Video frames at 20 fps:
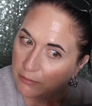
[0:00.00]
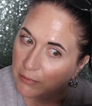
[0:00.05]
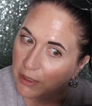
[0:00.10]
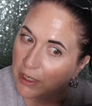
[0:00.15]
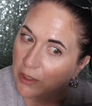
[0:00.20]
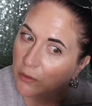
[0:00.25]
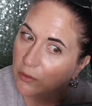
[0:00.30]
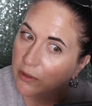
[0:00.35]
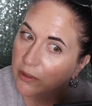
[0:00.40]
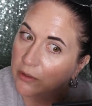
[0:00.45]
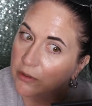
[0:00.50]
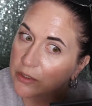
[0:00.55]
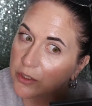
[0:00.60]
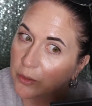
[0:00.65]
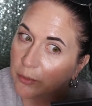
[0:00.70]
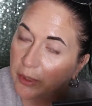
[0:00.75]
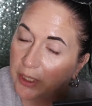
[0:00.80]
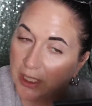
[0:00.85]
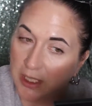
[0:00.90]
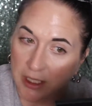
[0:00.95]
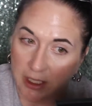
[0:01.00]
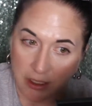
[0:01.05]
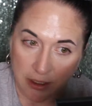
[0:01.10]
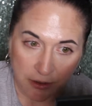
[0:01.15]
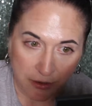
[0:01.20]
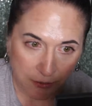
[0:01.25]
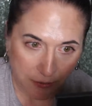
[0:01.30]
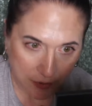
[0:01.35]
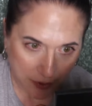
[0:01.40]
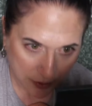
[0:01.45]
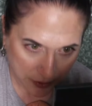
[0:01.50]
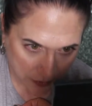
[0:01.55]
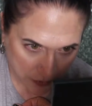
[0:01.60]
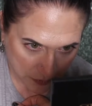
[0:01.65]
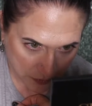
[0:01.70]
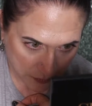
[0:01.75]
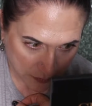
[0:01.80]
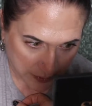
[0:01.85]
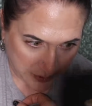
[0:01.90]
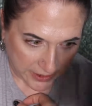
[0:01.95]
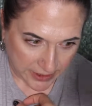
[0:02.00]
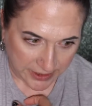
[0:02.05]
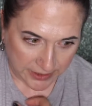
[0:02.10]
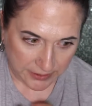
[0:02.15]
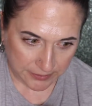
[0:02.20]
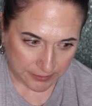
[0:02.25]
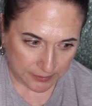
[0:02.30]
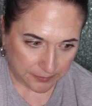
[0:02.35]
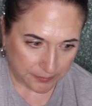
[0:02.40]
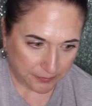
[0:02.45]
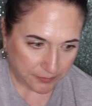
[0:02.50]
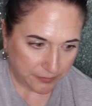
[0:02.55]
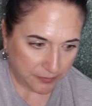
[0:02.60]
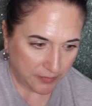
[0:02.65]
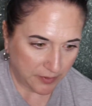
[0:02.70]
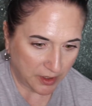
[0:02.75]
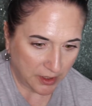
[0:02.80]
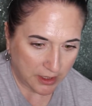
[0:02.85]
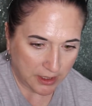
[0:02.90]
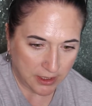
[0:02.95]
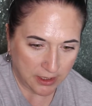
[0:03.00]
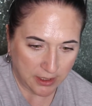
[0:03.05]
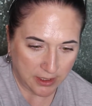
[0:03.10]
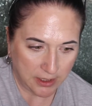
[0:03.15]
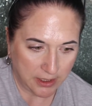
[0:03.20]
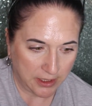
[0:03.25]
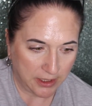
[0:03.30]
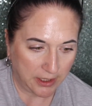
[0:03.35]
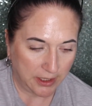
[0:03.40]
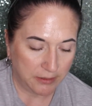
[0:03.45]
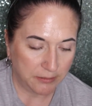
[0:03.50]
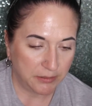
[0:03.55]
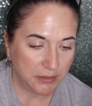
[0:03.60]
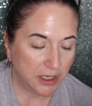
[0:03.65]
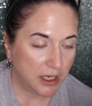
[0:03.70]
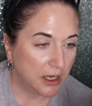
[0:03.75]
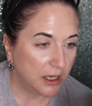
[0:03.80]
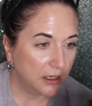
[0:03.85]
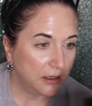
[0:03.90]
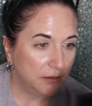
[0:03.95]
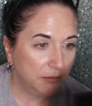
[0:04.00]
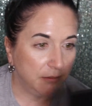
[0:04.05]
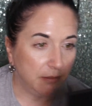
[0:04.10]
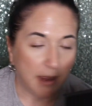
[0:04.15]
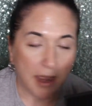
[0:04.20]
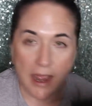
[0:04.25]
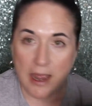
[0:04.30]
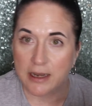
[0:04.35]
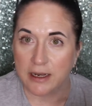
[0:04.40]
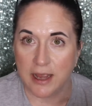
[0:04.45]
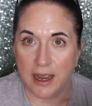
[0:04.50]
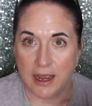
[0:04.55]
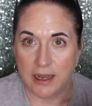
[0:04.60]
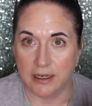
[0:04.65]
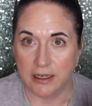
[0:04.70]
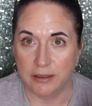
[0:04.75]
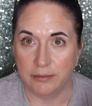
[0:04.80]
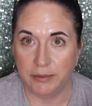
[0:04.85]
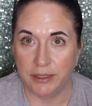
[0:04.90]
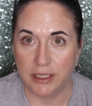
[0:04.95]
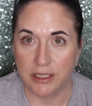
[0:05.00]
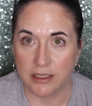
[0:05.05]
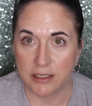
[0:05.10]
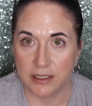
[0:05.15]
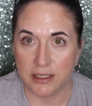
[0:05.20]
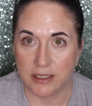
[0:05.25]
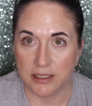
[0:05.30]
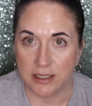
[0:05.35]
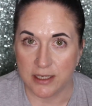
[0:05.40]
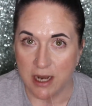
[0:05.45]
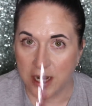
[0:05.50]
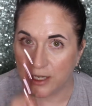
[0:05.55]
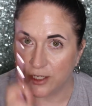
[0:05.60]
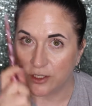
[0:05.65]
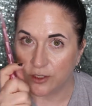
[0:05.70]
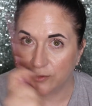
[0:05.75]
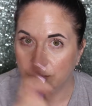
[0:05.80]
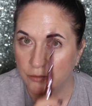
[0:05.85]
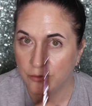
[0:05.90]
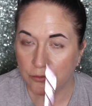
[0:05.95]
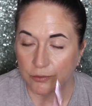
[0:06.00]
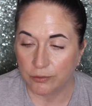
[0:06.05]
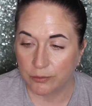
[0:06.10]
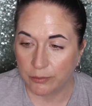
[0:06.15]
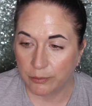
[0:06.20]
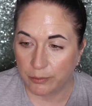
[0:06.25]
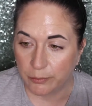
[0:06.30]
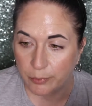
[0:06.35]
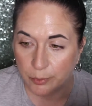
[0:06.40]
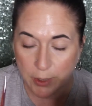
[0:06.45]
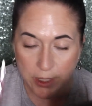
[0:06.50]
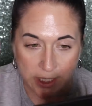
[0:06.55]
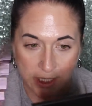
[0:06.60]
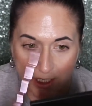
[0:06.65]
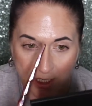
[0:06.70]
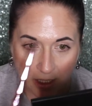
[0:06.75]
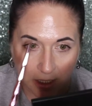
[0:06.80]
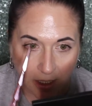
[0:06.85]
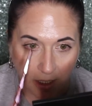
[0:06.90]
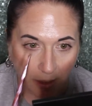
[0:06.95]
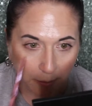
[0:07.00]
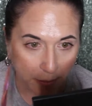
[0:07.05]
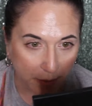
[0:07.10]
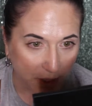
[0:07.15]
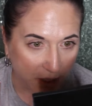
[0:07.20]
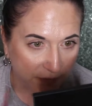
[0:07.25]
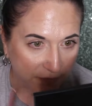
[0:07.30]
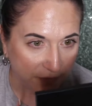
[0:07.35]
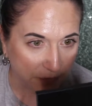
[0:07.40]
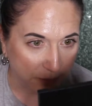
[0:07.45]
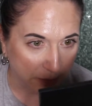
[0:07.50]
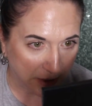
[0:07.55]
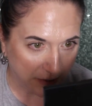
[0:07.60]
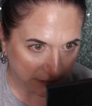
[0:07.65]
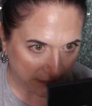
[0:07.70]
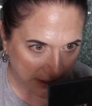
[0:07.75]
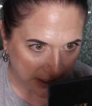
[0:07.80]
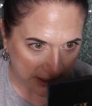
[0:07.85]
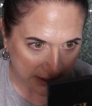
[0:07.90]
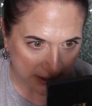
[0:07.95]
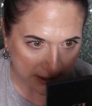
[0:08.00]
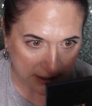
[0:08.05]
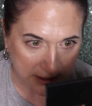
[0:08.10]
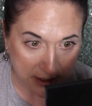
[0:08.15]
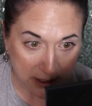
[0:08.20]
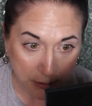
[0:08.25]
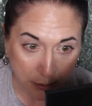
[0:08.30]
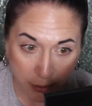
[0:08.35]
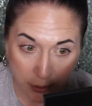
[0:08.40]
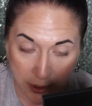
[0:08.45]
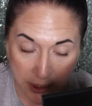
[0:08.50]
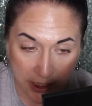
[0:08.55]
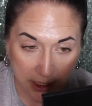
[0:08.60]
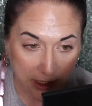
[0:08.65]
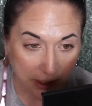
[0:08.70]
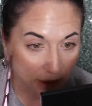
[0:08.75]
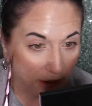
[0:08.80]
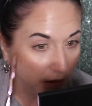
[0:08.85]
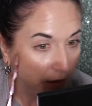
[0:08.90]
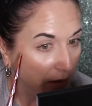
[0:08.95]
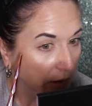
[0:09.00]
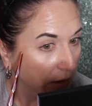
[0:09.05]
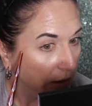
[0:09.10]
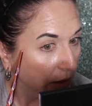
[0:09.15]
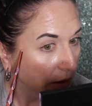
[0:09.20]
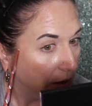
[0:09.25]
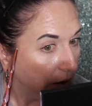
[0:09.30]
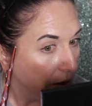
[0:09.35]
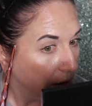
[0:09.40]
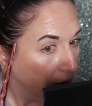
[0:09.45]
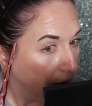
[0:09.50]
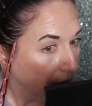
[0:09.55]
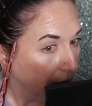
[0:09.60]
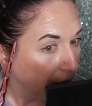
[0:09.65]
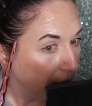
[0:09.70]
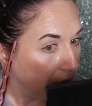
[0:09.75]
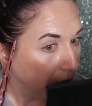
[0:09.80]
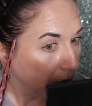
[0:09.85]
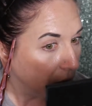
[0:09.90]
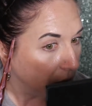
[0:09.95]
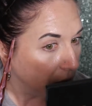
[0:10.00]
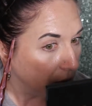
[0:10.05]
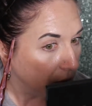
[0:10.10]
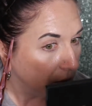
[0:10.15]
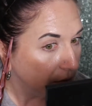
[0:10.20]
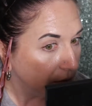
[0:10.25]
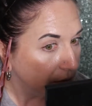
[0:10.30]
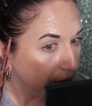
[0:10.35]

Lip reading: My oils are peeking through, but I am not mad at it because it's not breaking up off of my face. It's not breaking at all.